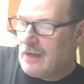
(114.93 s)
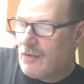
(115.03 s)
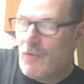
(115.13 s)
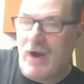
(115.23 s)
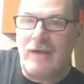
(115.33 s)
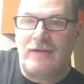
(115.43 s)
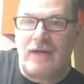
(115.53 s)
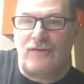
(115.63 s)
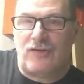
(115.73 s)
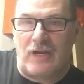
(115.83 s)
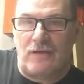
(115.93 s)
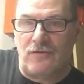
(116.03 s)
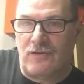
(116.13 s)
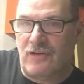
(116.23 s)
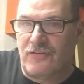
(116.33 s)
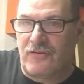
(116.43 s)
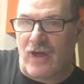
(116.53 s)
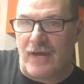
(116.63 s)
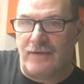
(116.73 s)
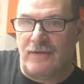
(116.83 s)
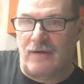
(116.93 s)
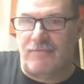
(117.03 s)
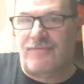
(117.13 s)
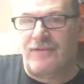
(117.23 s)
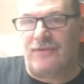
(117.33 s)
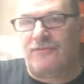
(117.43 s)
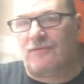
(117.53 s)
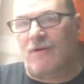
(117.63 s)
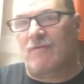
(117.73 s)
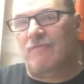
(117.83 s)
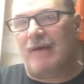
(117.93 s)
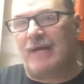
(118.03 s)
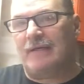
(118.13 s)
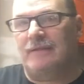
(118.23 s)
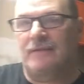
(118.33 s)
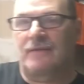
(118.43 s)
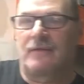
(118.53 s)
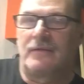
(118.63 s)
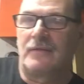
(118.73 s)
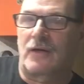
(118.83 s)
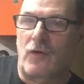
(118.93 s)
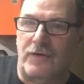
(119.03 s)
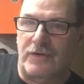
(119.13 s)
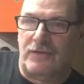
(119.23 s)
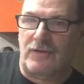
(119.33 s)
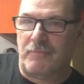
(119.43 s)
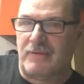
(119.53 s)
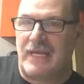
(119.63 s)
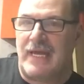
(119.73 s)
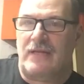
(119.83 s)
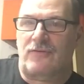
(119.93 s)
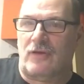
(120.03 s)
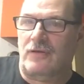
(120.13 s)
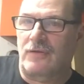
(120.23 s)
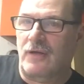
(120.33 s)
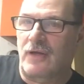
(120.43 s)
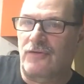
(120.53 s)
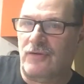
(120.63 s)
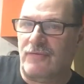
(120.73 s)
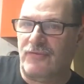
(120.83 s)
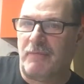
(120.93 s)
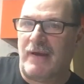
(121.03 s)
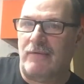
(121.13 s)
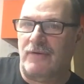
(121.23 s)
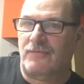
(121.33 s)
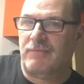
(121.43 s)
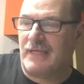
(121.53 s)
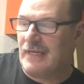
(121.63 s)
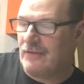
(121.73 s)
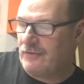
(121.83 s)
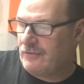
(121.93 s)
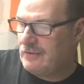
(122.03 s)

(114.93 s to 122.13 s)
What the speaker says: Why did I change the design of this strong back according to the plans on Jeff Spira's plans?